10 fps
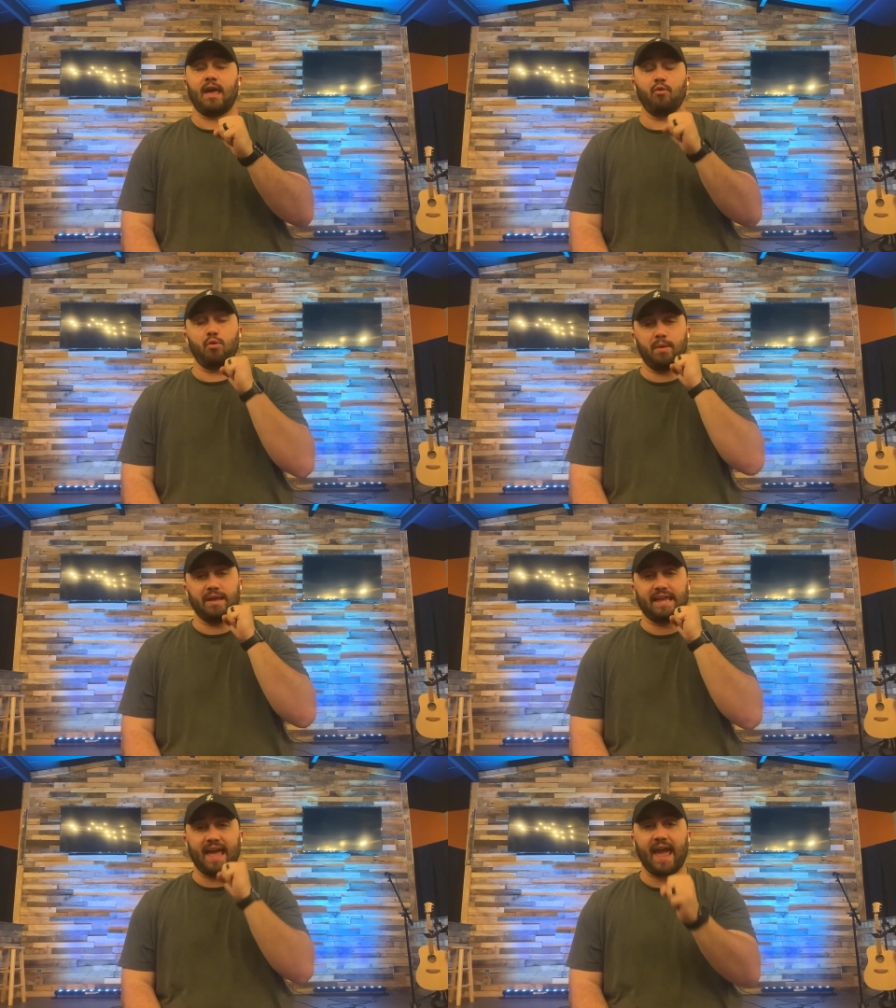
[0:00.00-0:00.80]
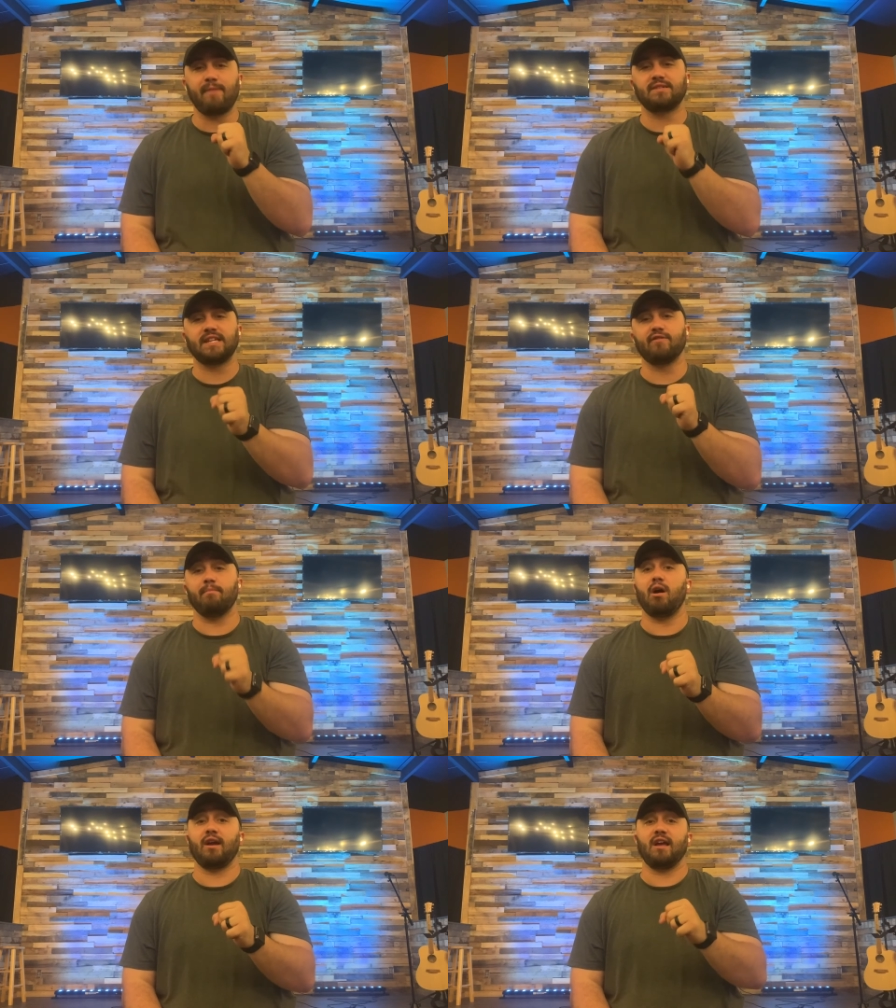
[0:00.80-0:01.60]
And when he came to live
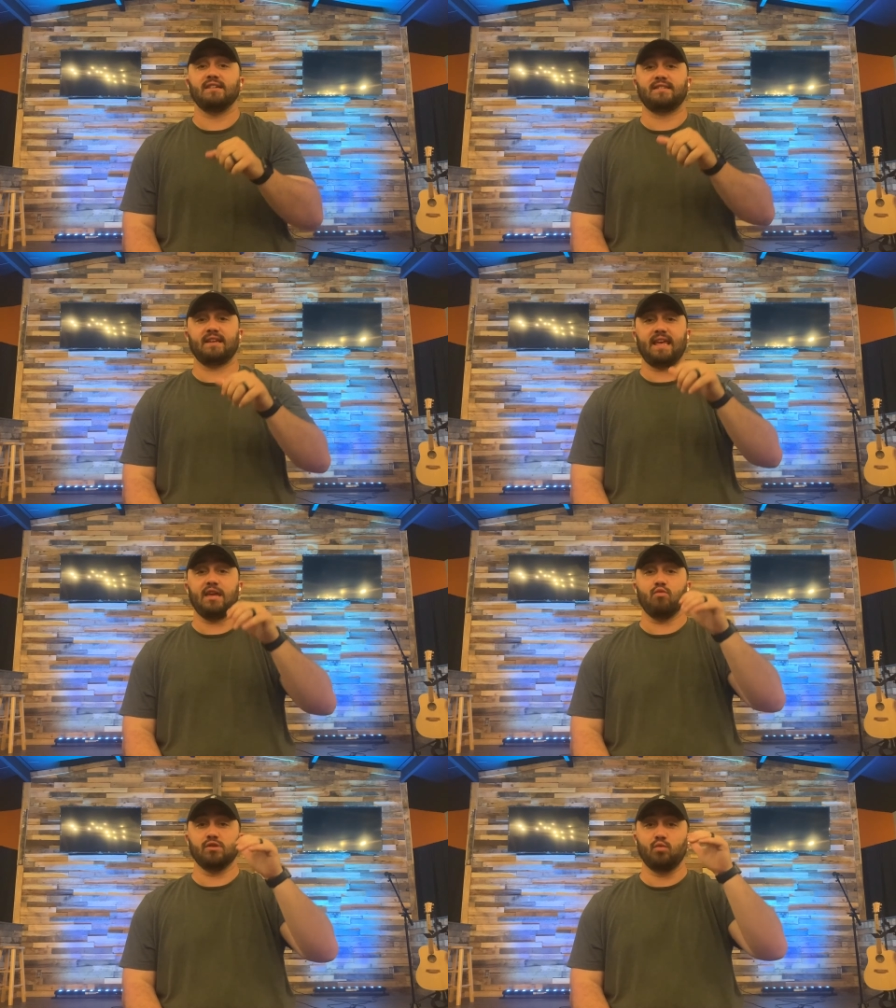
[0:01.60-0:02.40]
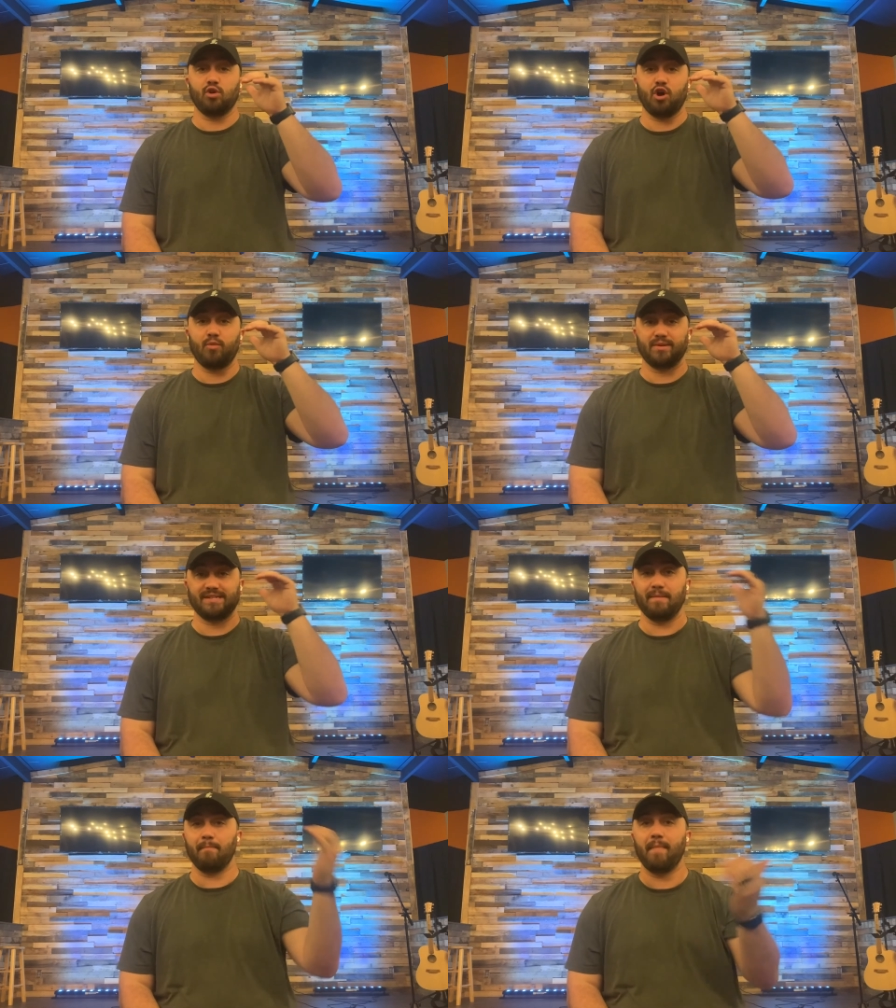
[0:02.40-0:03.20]
among us, he was
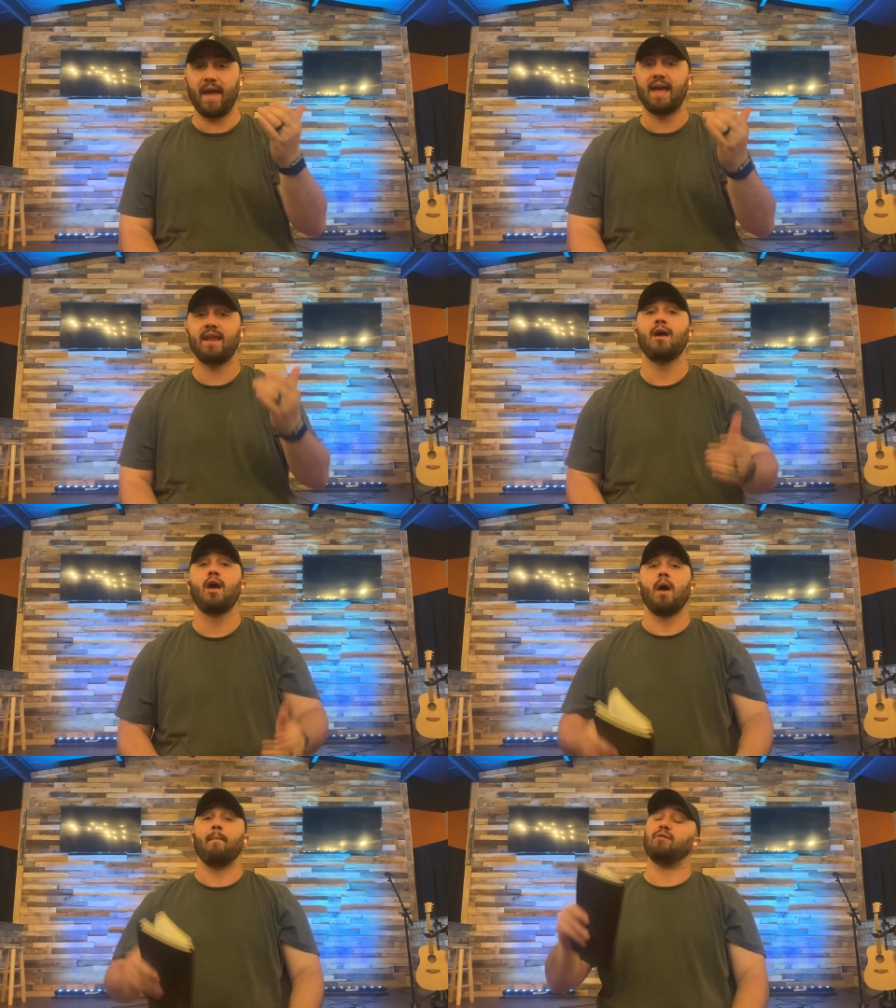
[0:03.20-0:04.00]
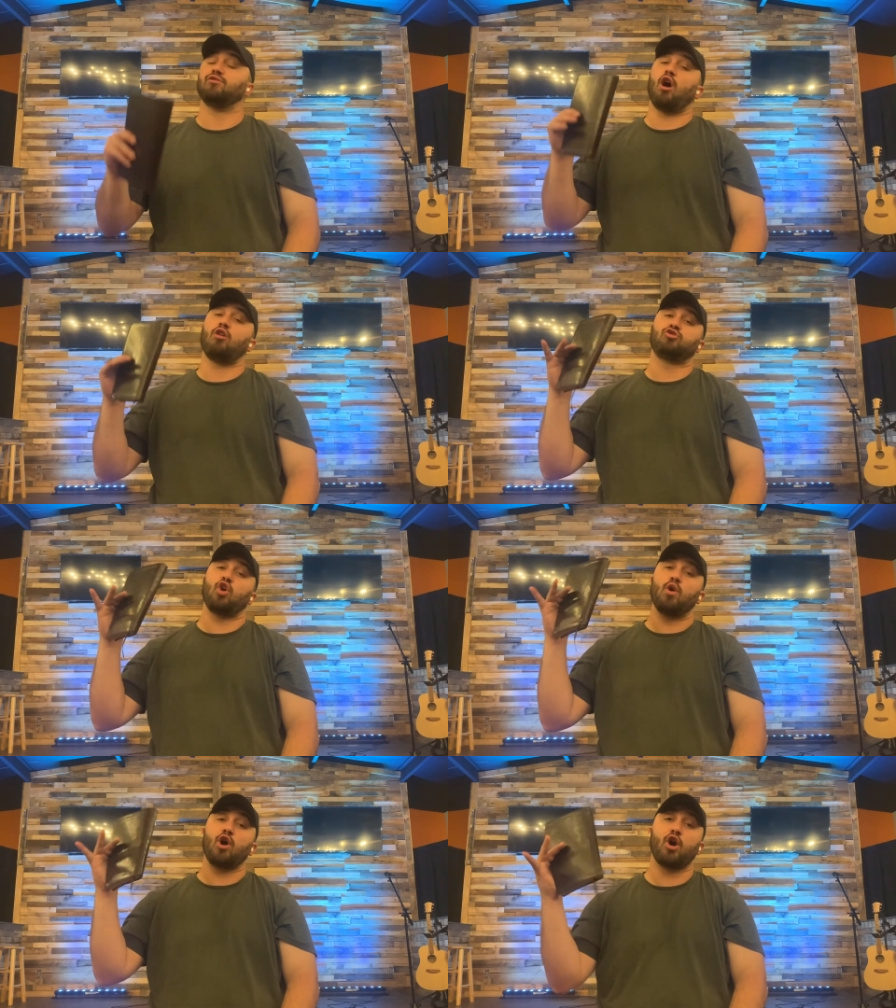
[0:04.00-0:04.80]
100% man, but he was
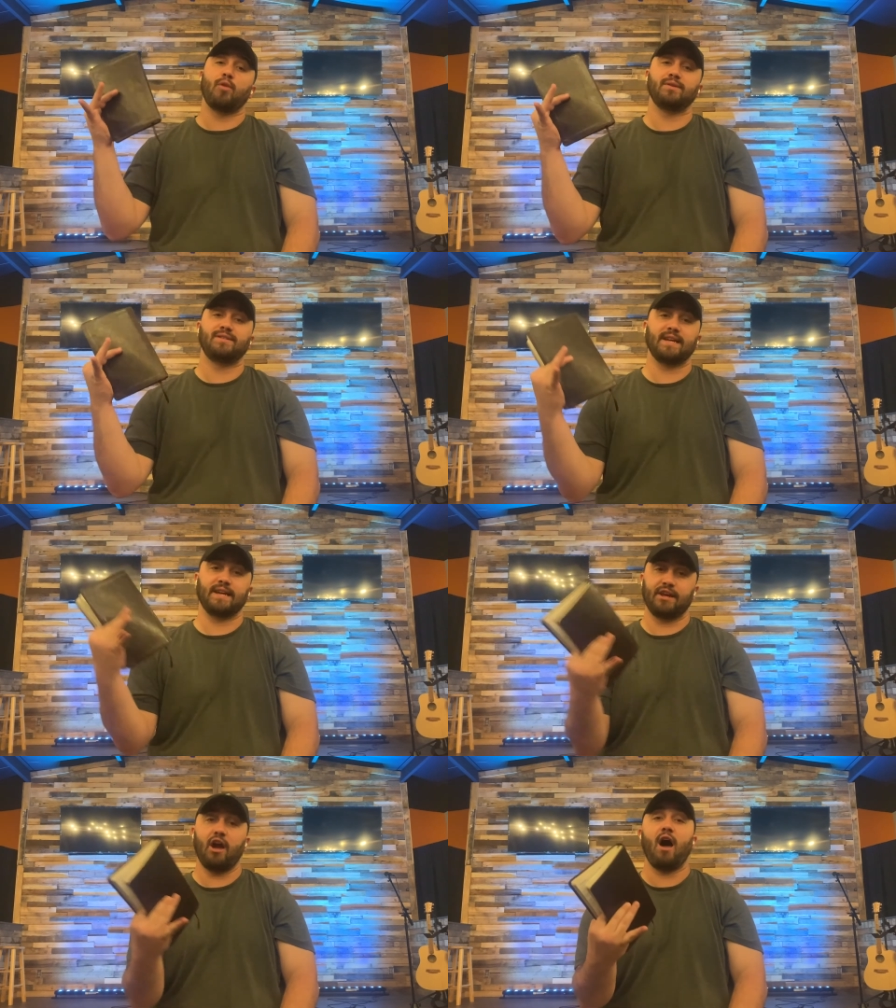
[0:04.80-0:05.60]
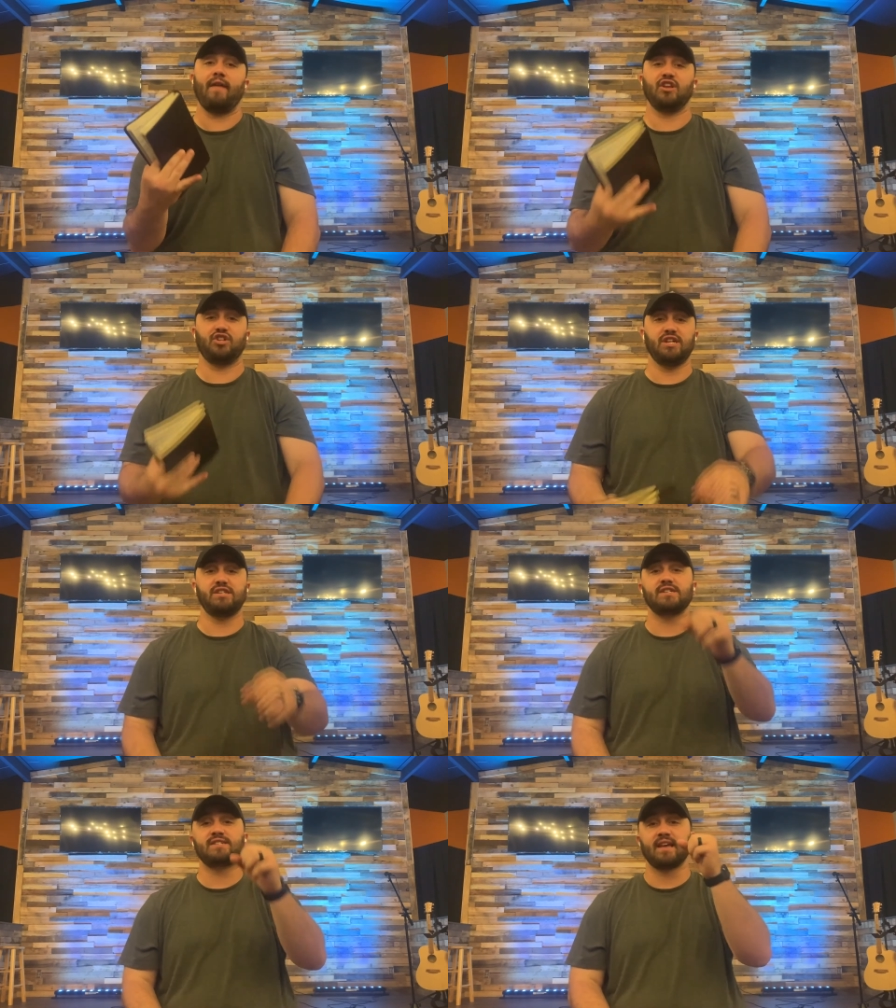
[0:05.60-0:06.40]
also 100% God. That
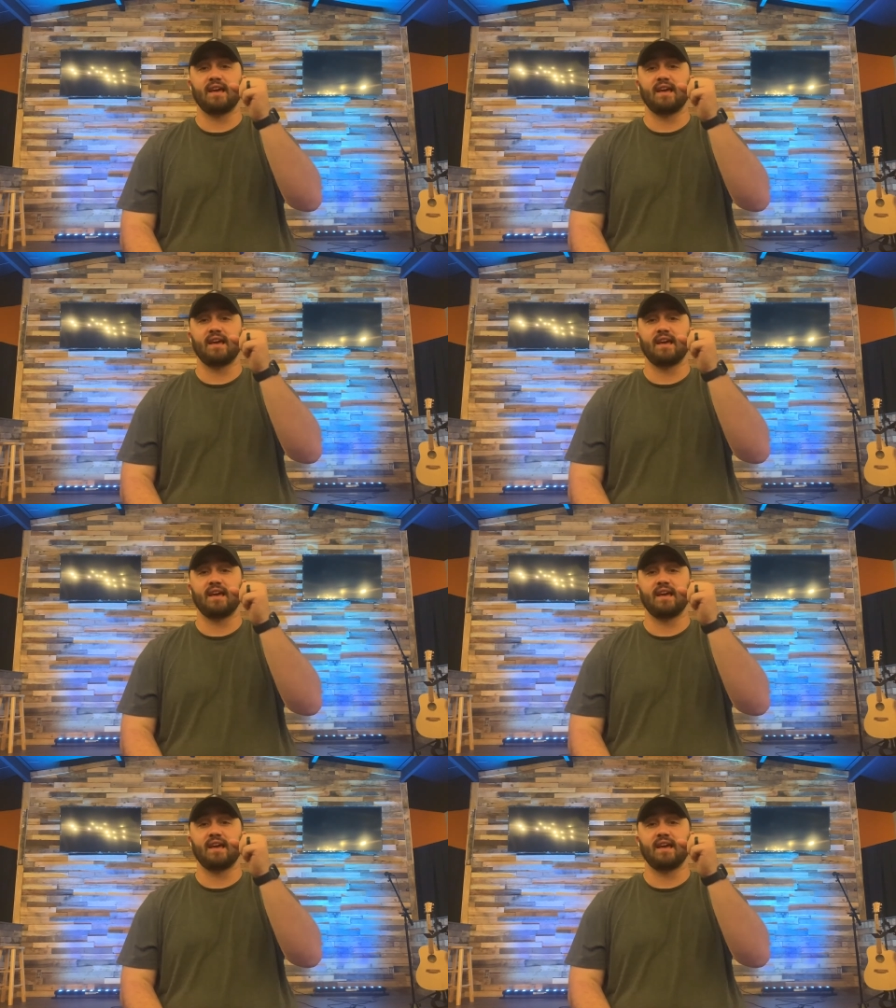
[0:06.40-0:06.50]
Jesus